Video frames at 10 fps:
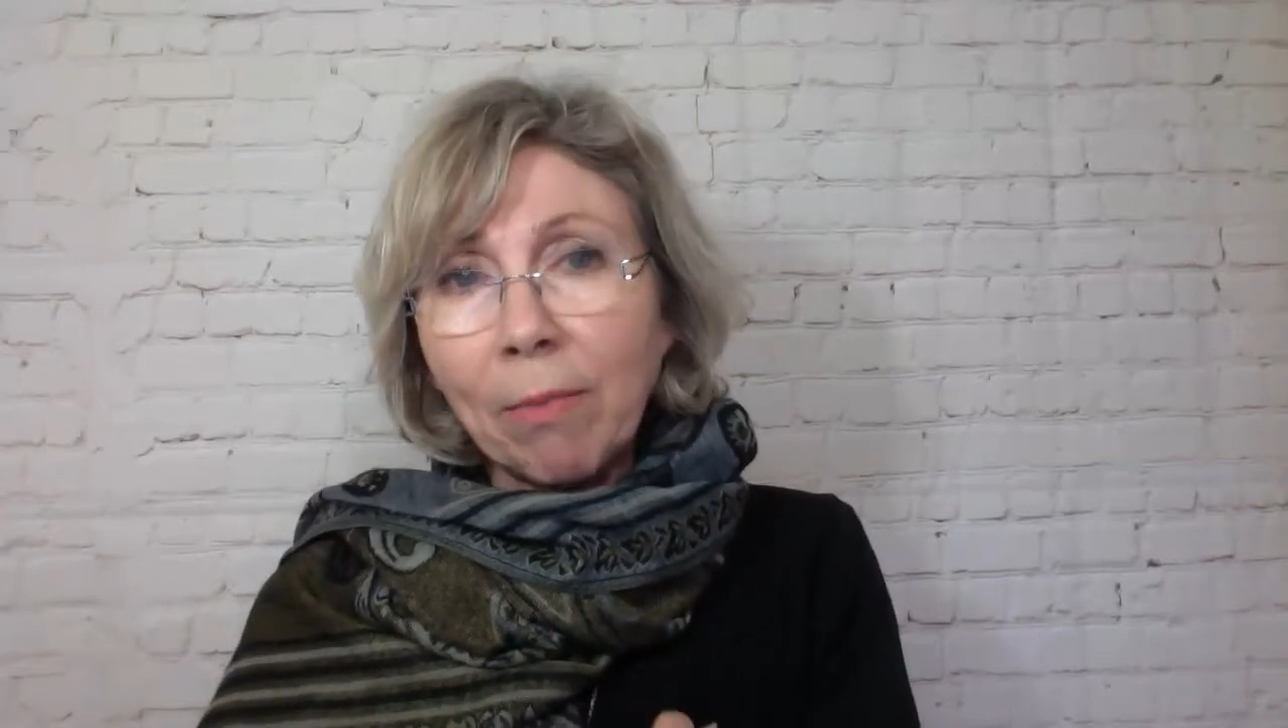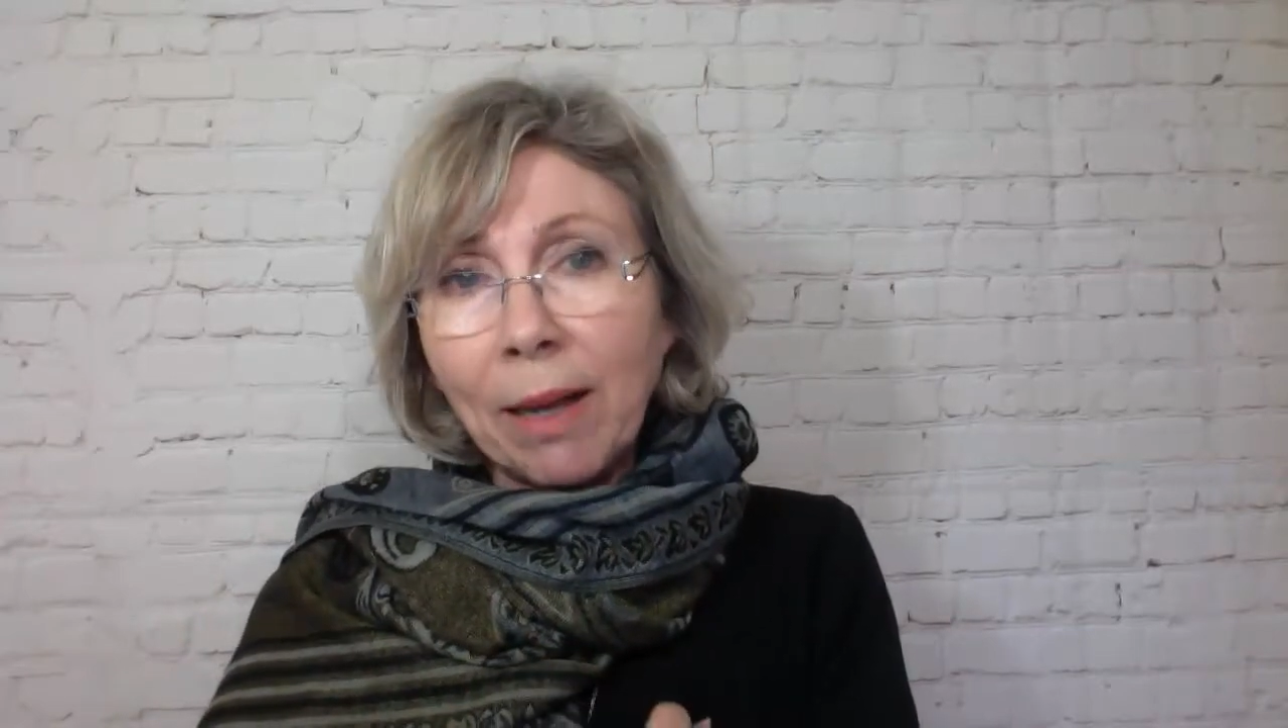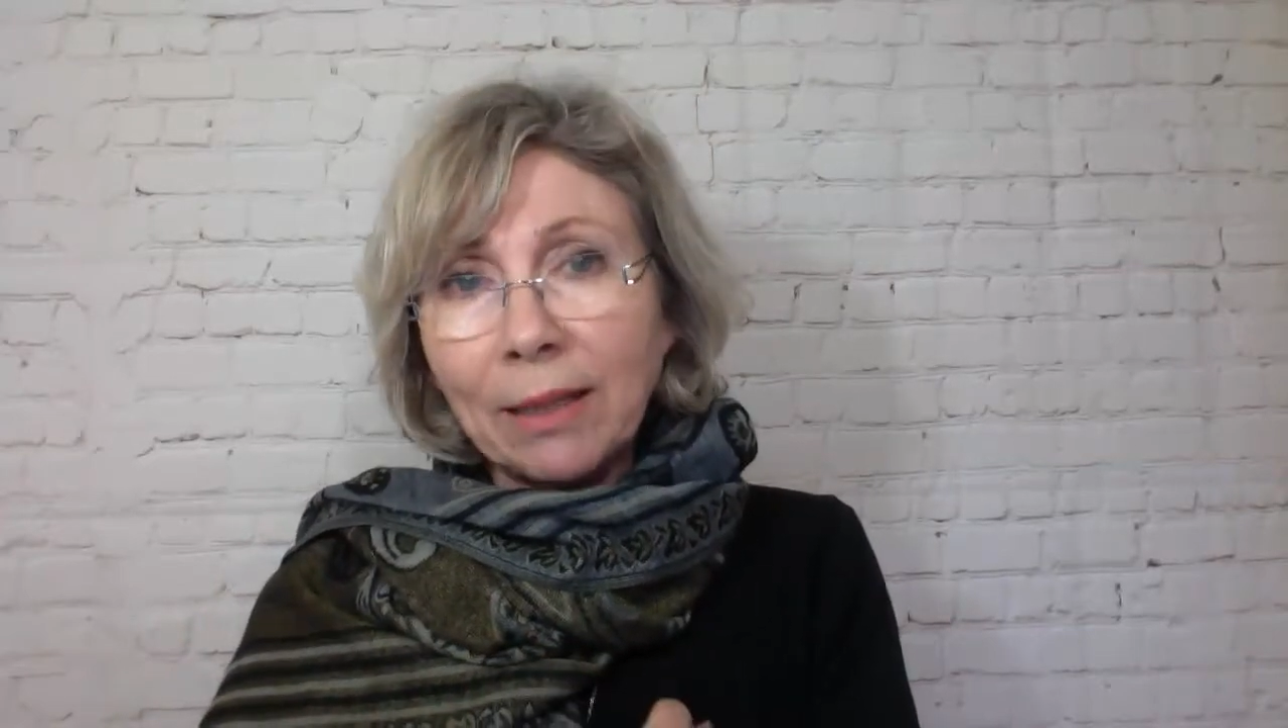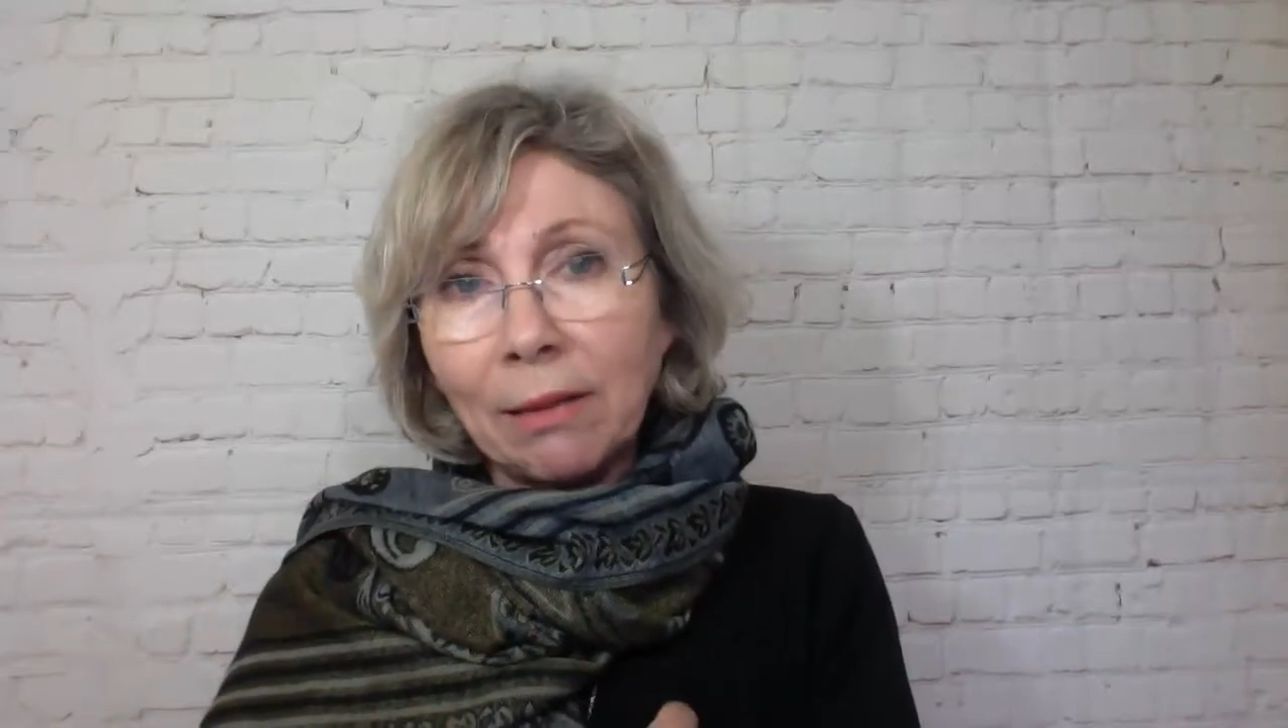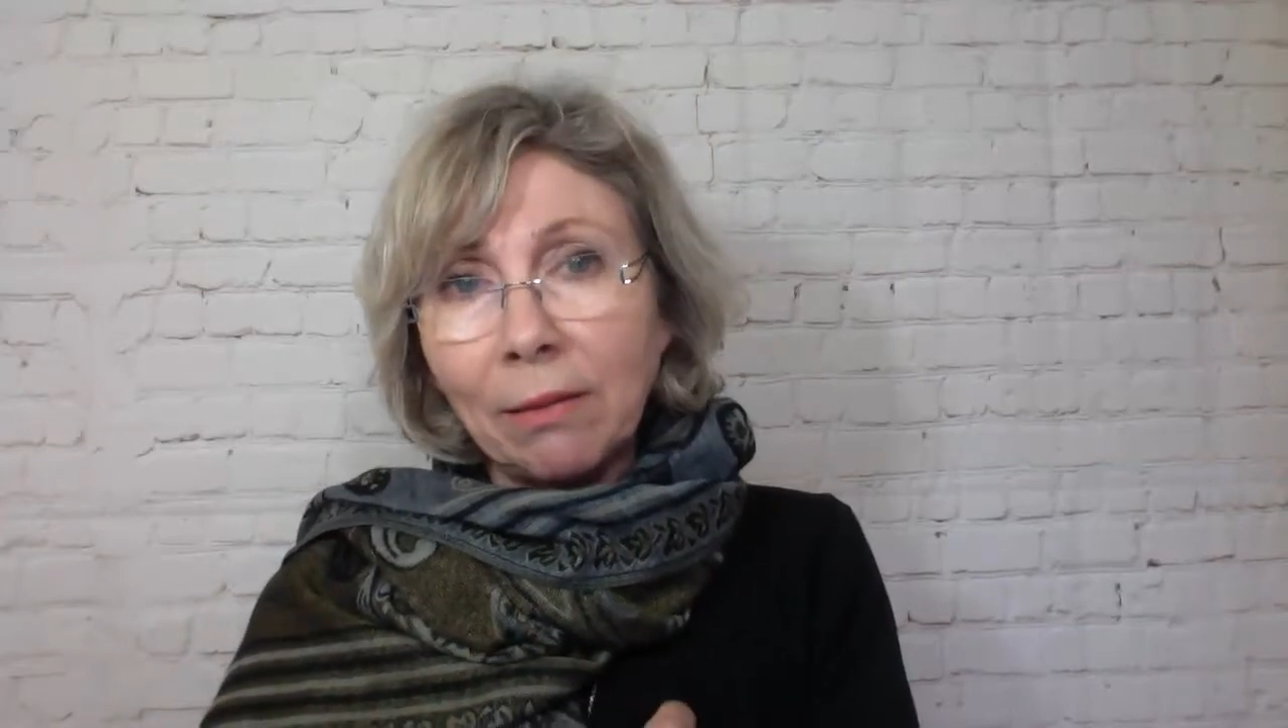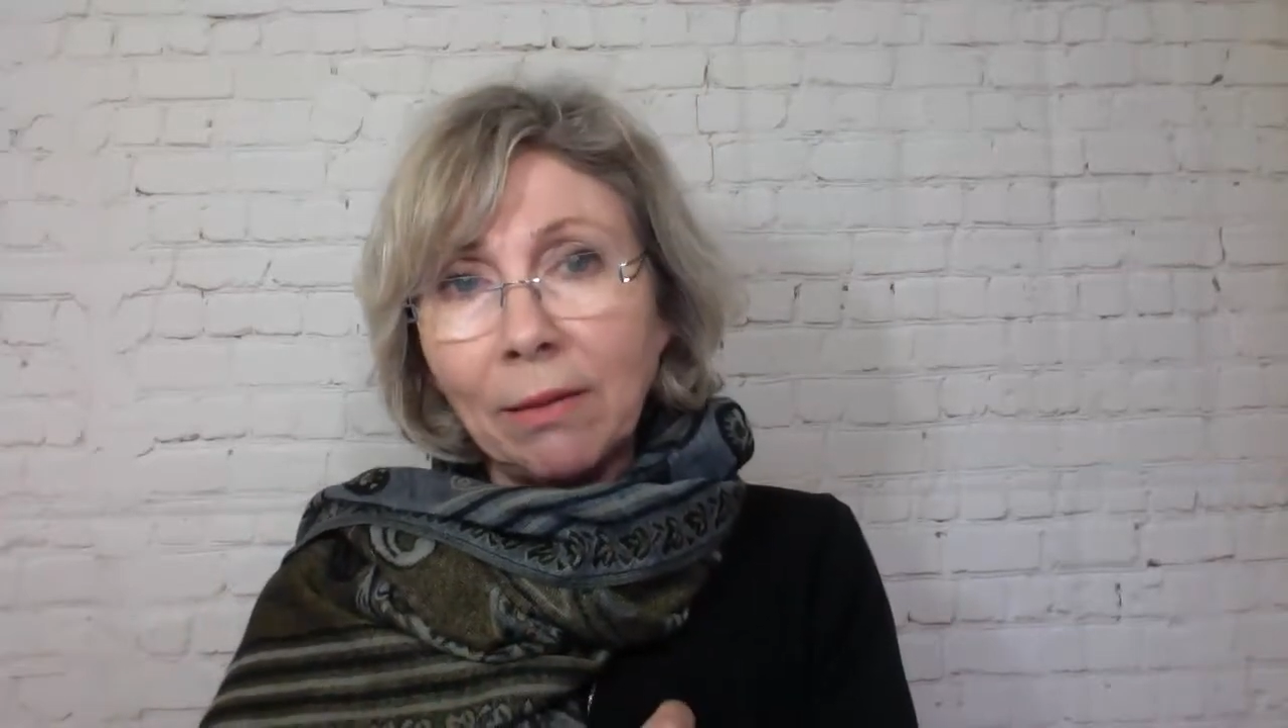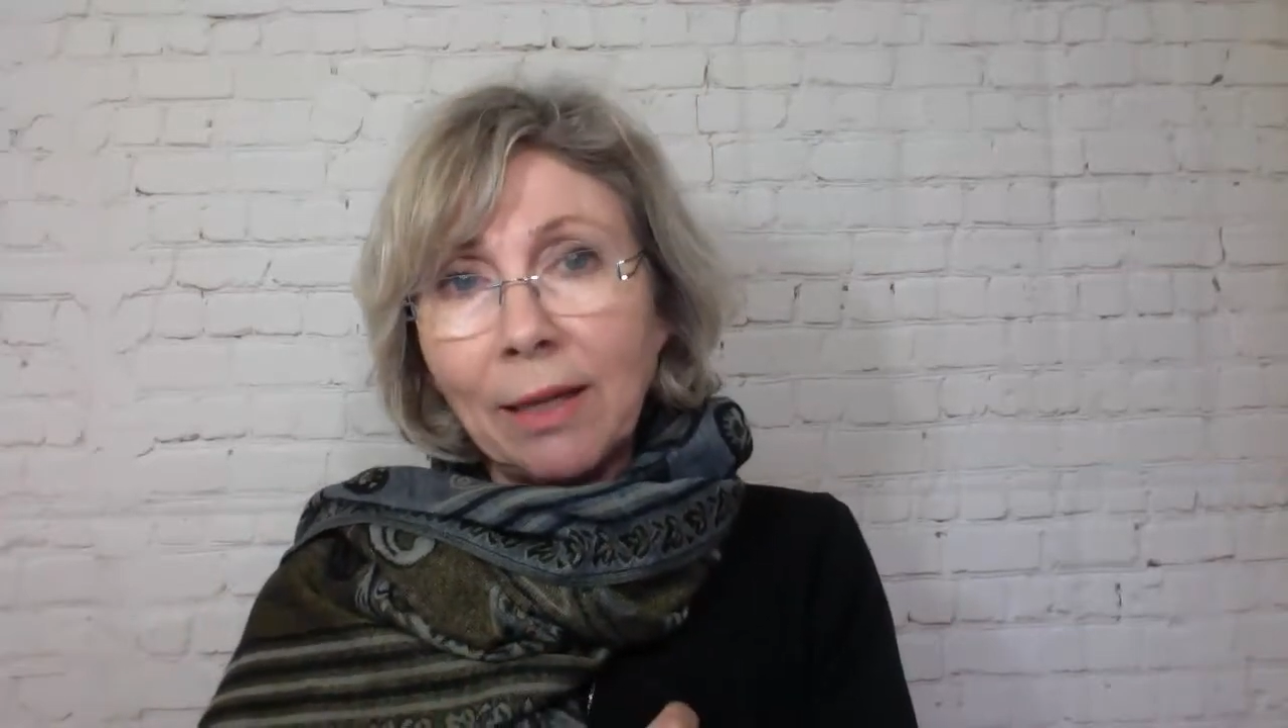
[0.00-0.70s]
muscle.